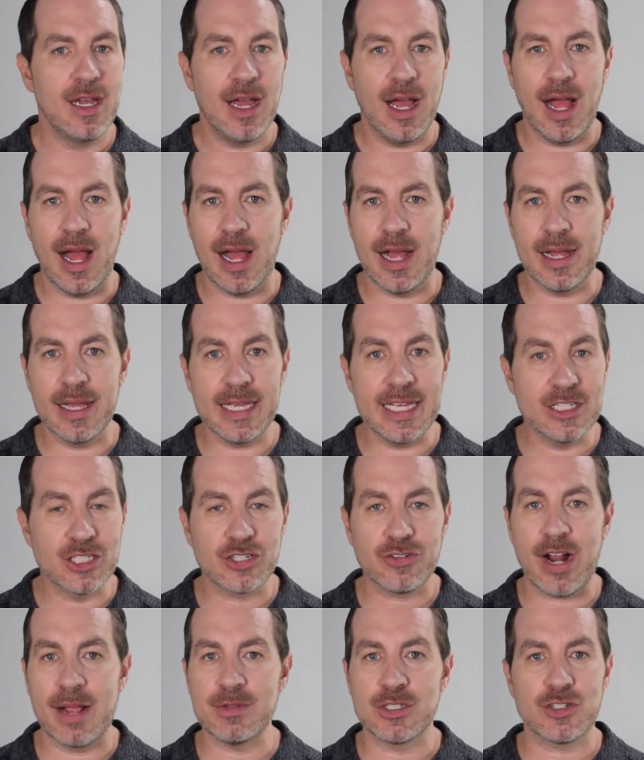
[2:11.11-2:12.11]

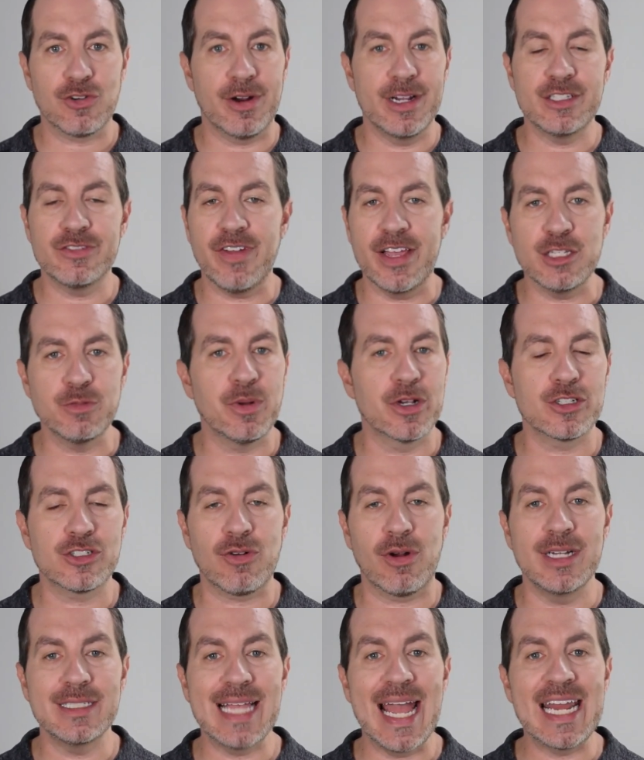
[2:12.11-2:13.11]
Instagram stories, Facebook
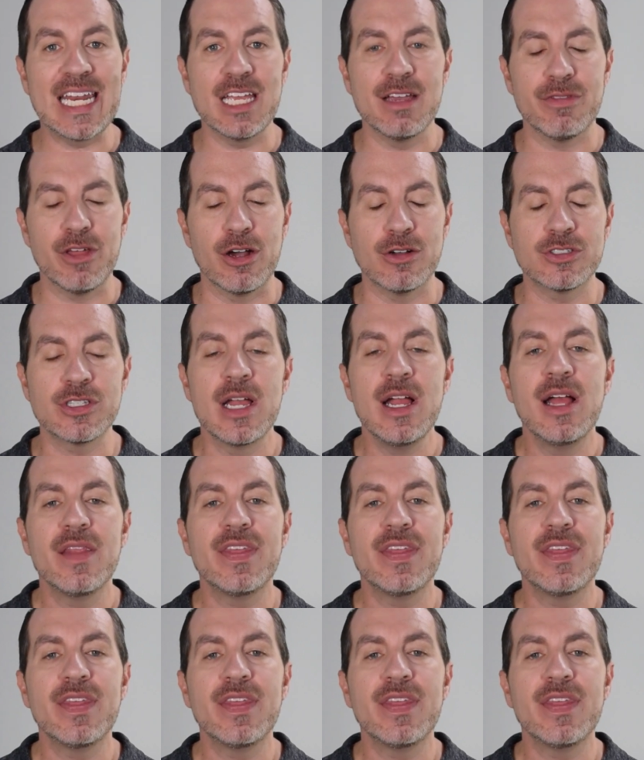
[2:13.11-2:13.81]
stories, any of those,